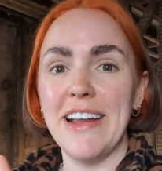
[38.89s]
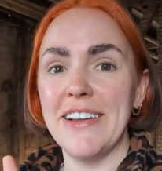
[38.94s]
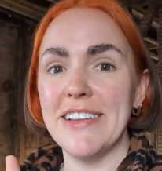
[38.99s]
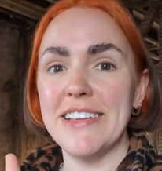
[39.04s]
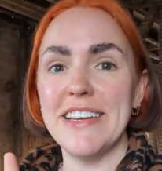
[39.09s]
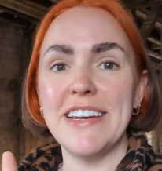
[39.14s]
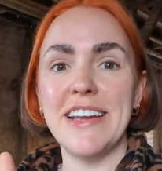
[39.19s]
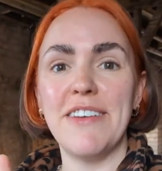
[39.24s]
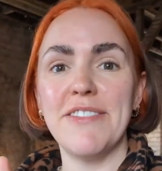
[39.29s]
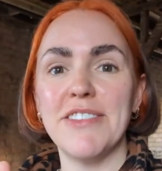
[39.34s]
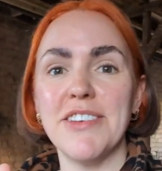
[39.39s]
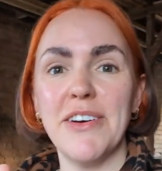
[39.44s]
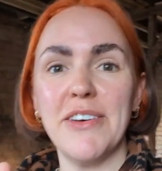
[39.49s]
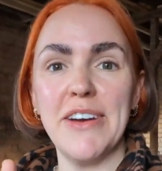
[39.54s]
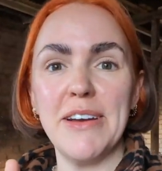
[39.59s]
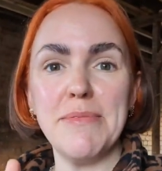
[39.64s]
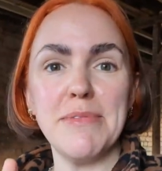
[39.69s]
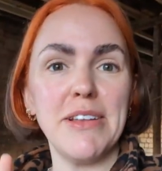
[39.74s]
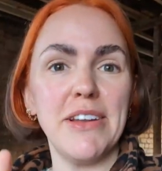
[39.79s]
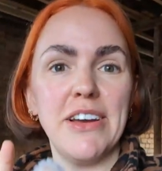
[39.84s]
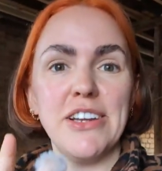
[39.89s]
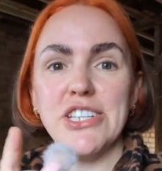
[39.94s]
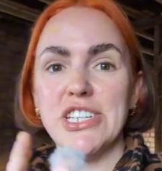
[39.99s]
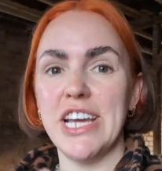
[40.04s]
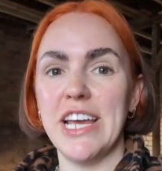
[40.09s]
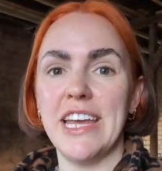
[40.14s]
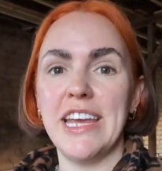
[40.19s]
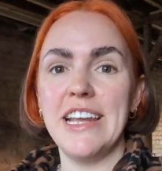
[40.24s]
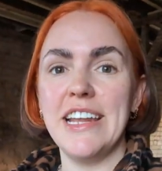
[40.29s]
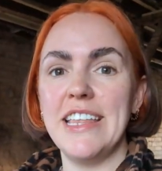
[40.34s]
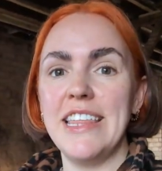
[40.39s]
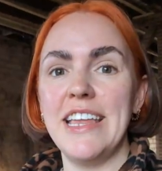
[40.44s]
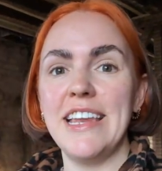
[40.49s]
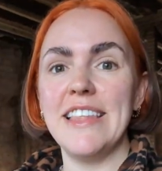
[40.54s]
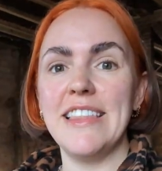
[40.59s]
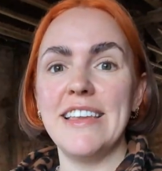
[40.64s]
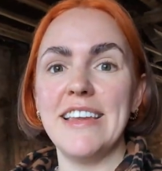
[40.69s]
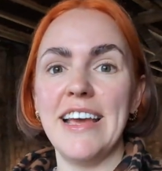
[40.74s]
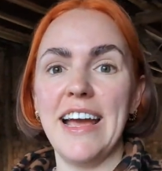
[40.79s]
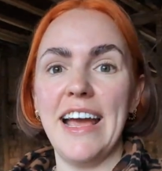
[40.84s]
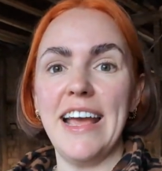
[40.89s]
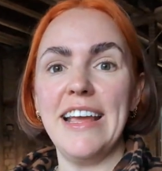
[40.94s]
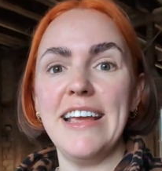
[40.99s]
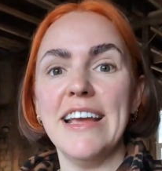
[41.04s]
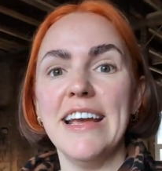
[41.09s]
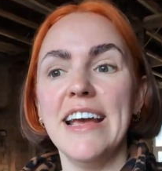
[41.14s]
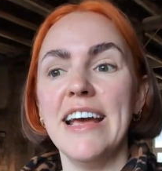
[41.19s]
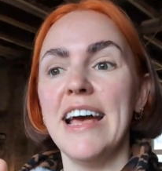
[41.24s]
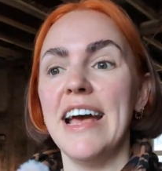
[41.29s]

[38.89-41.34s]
I didn't have time to like check in at the end of the day.